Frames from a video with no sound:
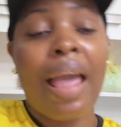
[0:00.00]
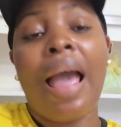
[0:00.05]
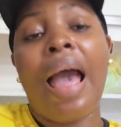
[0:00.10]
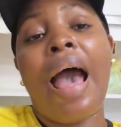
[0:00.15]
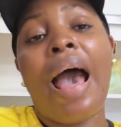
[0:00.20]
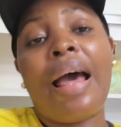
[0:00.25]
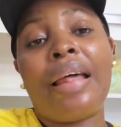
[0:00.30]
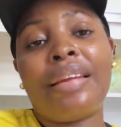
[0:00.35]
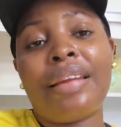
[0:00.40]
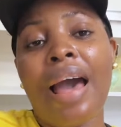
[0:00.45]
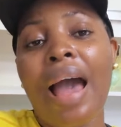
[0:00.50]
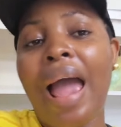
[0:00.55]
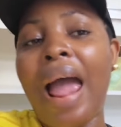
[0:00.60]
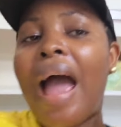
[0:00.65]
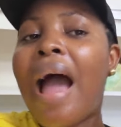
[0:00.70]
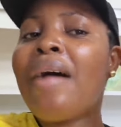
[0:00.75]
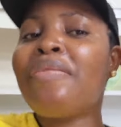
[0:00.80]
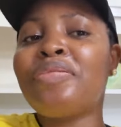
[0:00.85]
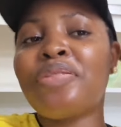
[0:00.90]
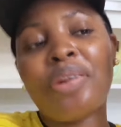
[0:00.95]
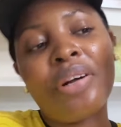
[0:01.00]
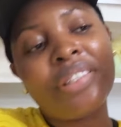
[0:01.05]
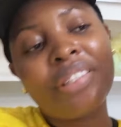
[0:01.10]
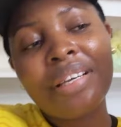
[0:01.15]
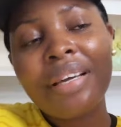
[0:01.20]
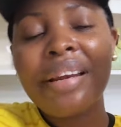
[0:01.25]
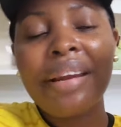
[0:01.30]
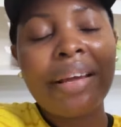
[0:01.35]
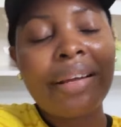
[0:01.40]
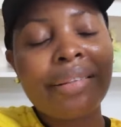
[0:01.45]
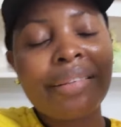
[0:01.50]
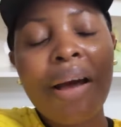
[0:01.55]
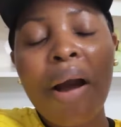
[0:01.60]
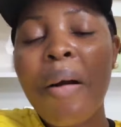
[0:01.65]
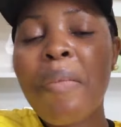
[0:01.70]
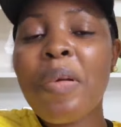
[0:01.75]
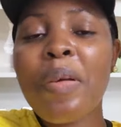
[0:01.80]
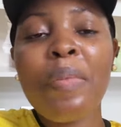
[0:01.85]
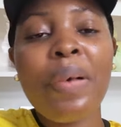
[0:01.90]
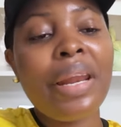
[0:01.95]
And I have gotten it.
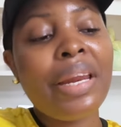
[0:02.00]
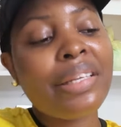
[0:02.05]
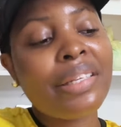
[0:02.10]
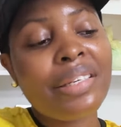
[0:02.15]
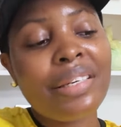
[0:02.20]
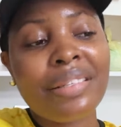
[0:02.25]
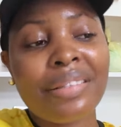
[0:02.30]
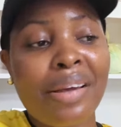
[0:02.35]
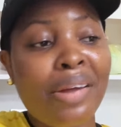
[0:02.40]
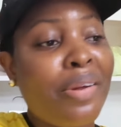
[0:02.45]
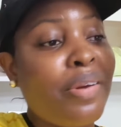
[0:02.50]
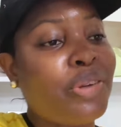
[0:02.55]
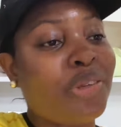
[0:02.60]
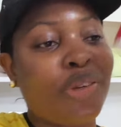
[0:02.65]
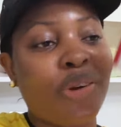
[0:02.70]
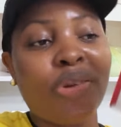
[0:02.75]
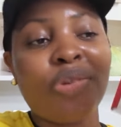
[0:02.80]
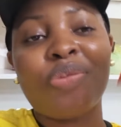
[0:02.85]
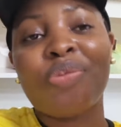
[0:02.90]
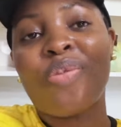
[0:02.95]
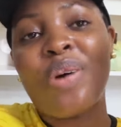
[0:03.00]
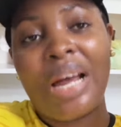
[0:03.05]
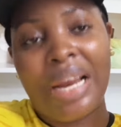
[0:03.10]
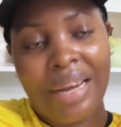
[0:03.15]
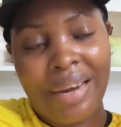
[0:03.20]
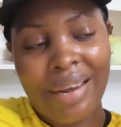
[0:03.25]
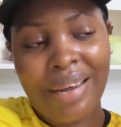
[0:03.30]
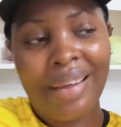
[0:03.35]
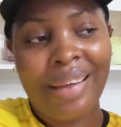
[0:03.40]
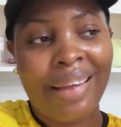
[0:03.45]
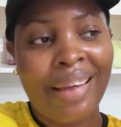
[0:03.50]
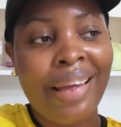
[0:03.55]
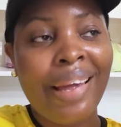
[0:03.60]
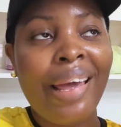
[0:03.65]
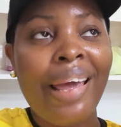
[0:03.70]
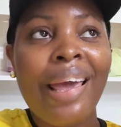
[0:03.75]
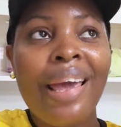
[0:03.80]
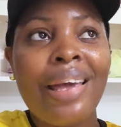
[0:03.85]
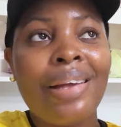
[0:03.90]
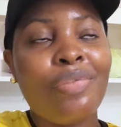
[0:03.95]
I'll be managing it. I know it's just one,
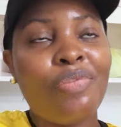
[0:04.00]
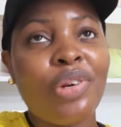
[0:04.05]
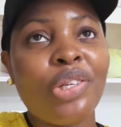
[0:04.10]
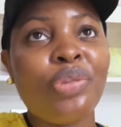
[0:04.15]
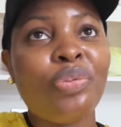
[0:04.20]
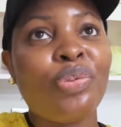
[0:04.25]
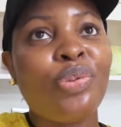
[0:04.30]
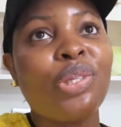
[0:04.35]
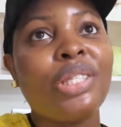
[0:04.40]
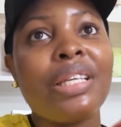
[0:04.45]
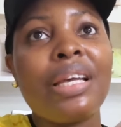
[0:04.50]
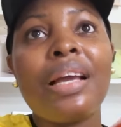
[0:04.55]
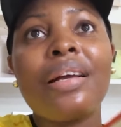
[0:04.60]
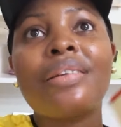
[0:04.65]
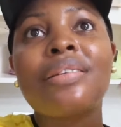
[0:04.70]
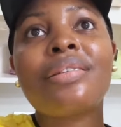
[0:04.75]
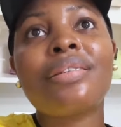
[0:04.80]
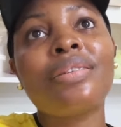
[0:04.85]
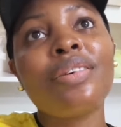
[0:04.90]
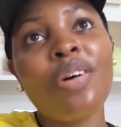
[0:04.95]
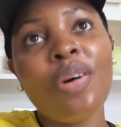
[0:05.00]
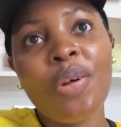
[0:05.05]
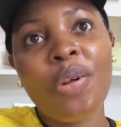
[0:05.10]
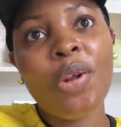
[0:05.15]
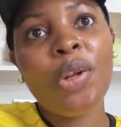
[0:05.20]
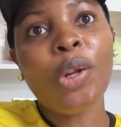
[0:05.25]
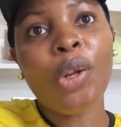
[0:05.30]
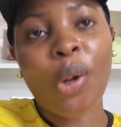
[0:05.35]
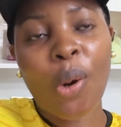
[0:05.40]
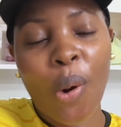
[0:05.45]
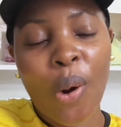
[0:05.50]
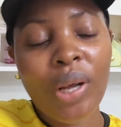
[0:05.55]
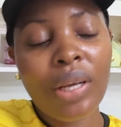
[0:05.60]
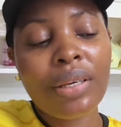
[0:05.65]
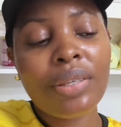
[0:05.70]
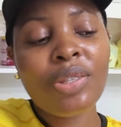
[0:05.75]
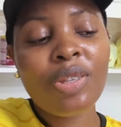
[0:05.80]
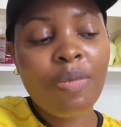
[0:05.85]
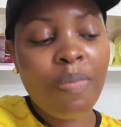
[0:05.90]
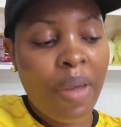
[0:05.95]
which will take so long
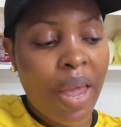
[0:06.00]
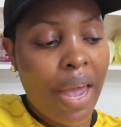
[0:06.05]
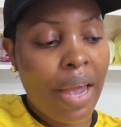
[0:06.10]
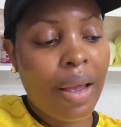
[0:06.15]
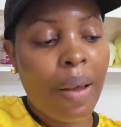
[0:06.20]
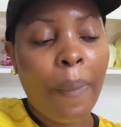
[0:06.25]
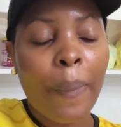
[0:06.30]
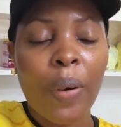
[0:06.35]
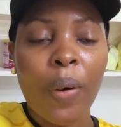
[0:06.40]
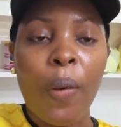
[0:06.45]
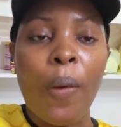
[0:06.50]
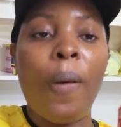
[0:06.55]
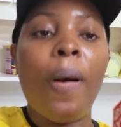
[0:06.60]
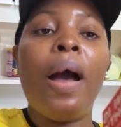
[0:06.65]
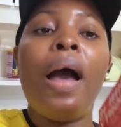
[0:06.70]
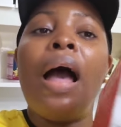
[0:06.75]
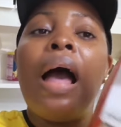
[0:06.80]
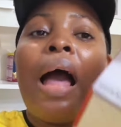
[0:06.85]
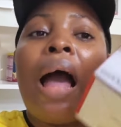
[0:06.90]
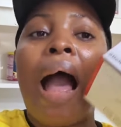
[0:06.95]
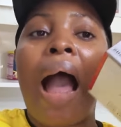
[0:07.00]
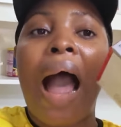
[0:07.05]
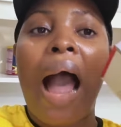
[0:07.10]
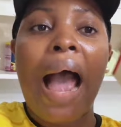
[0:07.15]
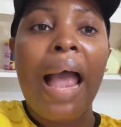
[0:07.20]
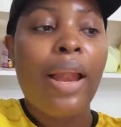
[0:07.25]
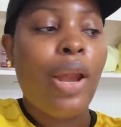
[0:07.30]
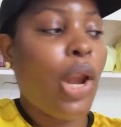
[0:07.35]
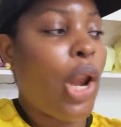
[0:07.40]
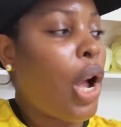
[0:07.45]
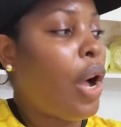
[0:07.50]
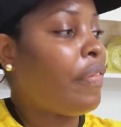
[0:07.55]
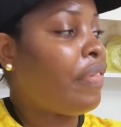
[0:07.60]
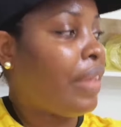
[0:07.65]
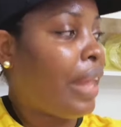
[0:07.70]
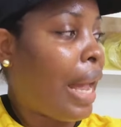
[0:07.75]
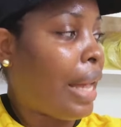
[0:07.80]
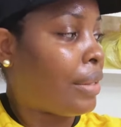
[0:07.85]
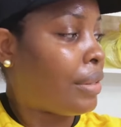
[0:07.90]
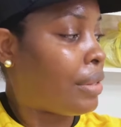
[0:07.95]
to make. But I love
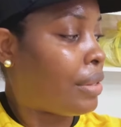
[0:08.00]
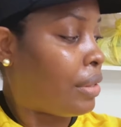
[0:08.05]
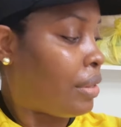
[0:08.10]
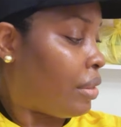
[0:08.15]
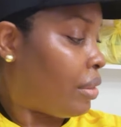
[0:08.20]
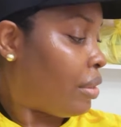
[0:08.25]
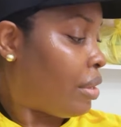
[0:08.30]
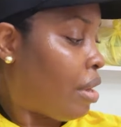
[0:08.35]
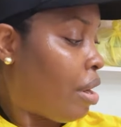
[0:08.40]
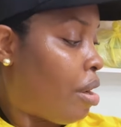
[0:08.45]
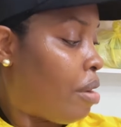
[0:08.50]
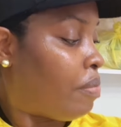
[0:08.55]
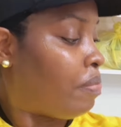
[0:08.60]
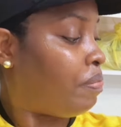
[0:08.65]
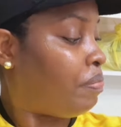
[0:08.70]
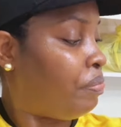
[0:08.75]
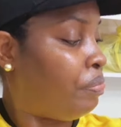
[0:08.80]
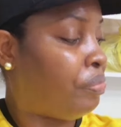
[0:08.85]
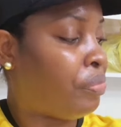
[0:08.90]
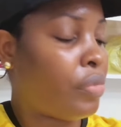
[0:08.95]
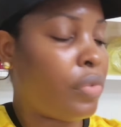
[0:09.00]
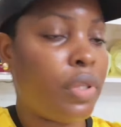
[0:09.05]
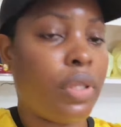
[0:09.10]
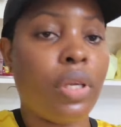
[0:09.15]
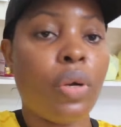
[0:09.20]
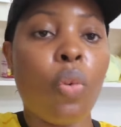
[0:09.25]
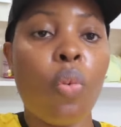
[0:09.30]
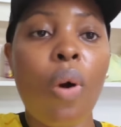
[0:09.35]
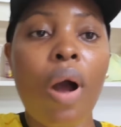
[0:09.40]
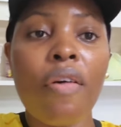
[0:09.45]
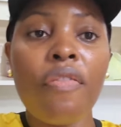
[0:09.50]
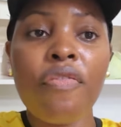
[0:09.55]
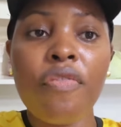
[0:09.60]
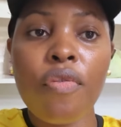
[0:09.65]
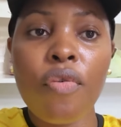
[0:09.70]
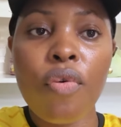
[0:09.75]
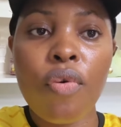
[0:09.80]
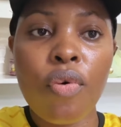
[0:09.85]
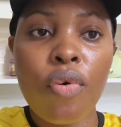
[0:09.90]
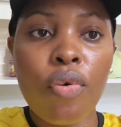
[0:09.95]
that the
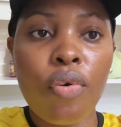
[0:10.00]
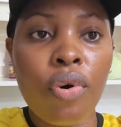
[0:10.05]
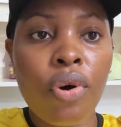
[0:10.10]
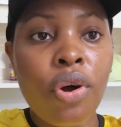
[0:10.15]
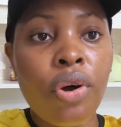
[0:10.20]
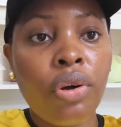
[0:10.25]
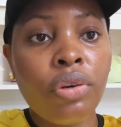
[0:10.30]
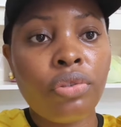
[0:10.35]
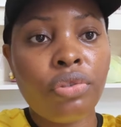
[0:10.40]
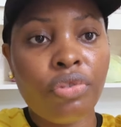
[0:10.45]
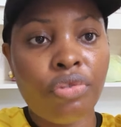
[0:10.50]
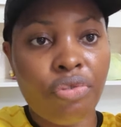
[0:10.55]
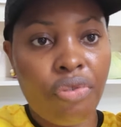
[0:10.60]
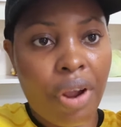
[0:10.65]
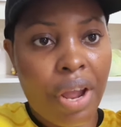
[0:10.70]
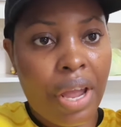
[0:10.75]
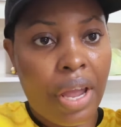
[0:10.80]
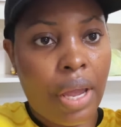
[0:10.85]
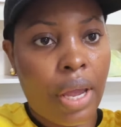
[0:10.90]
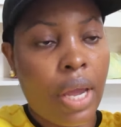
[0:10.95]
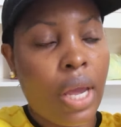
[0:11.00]
waffle tray